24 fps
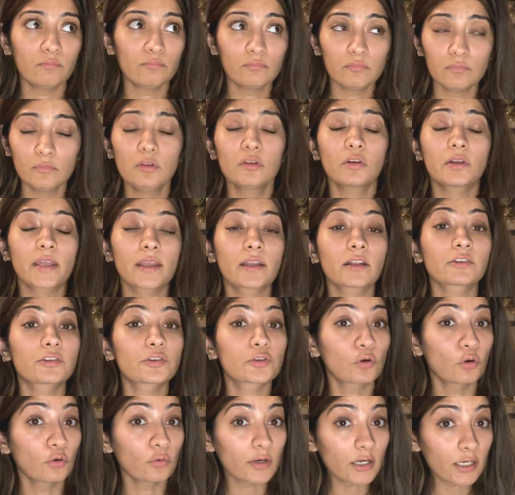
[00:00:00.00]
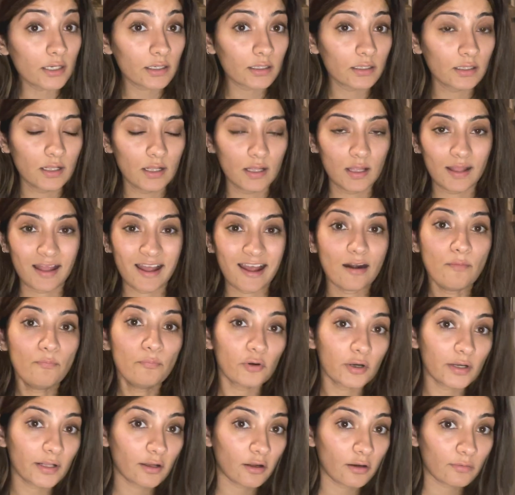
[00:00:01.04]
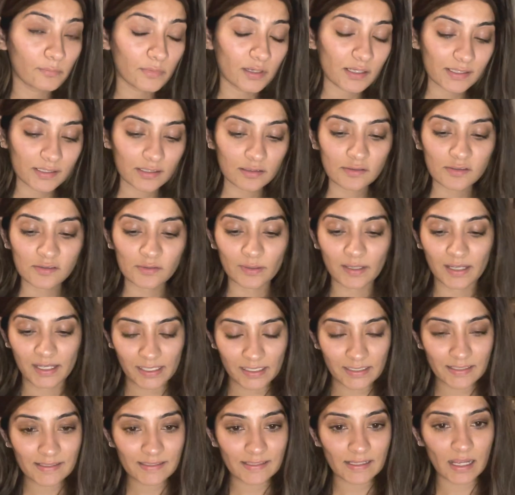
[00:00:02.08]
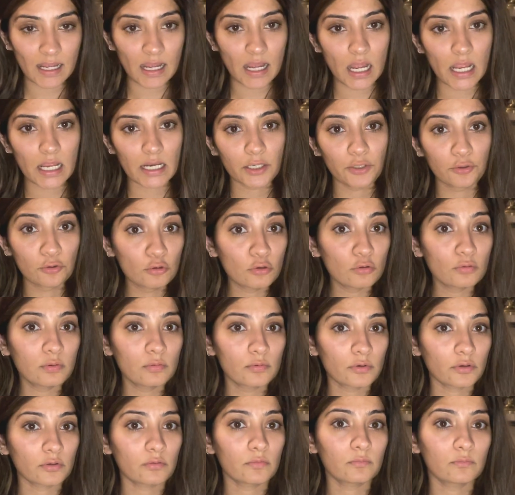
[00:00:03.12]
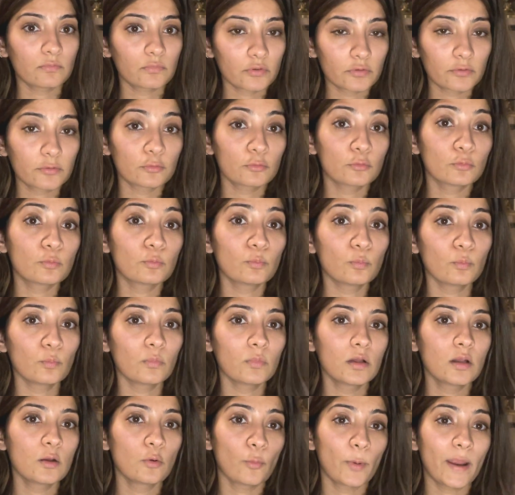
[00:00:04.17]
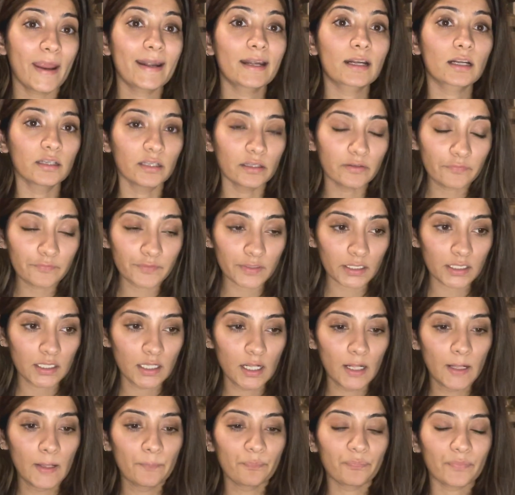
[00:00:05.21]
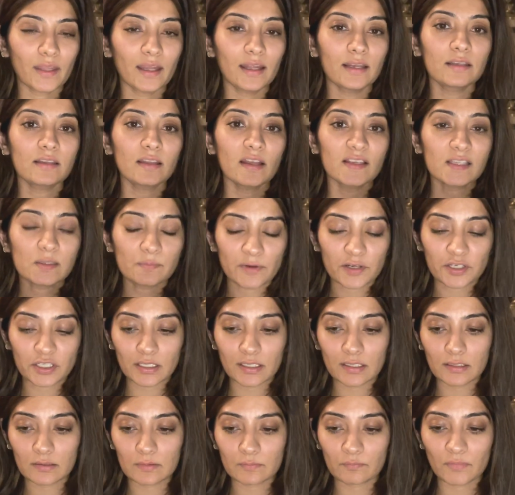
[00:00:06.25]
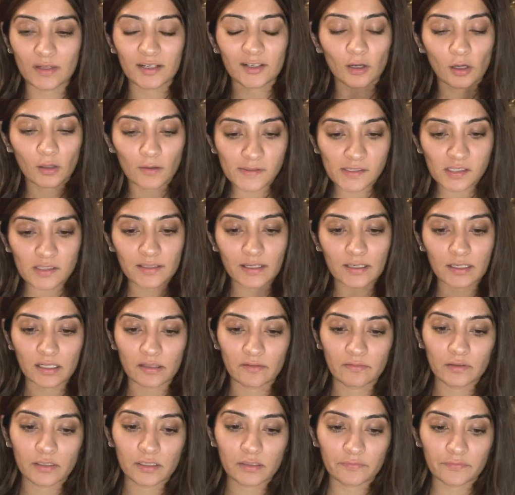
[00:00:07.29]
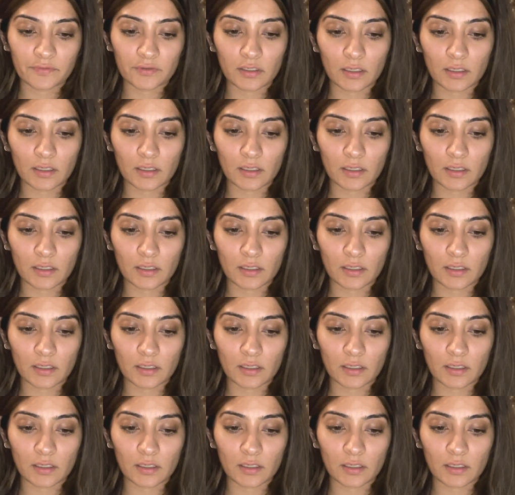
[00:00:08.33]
looking toned, and putting on muscle. So hence I do weight lift. And especially, and also that even if